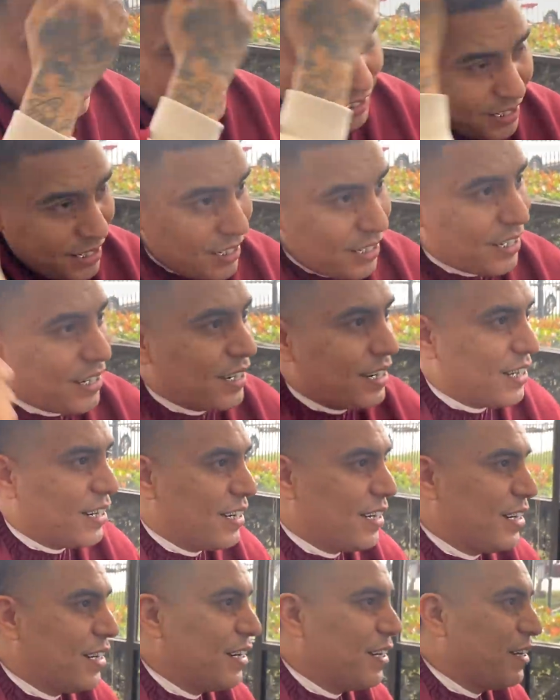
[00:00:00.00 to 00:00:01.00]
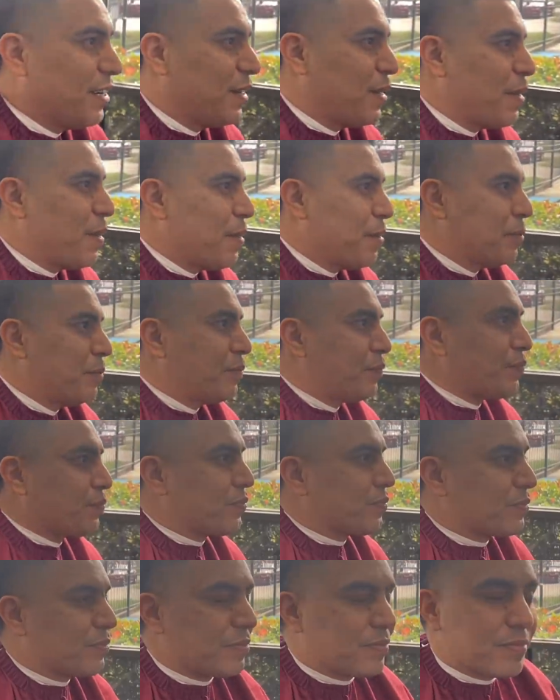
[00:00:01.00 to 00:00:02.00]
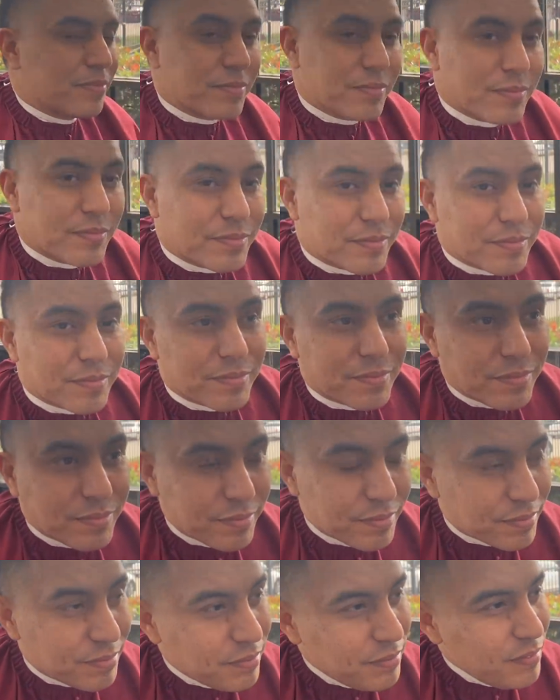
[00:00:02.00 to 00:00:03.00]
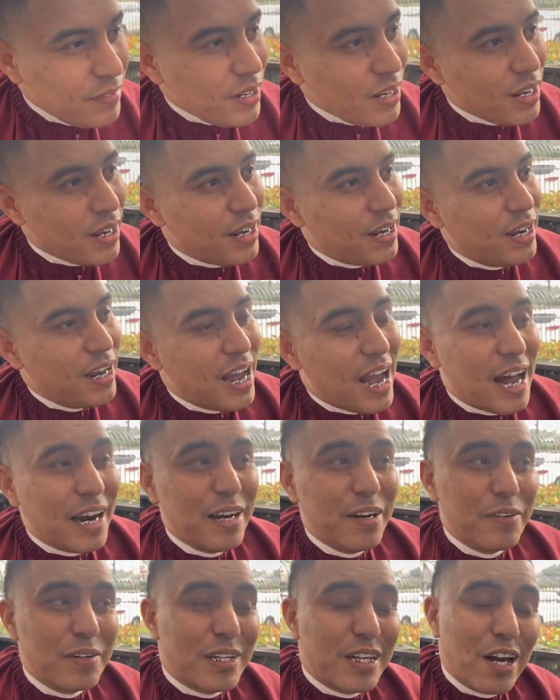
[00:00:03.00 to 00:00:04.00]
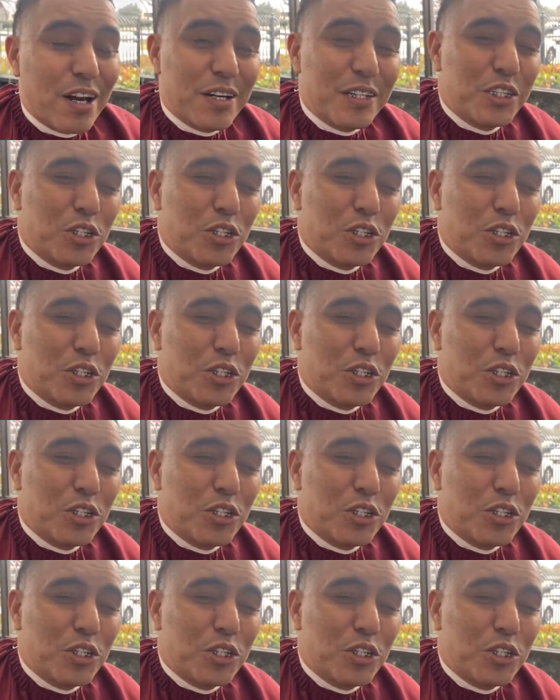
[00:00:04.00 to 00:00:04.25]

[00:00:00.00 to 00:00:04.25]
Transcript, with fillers: One through five. One being I bad. never thought in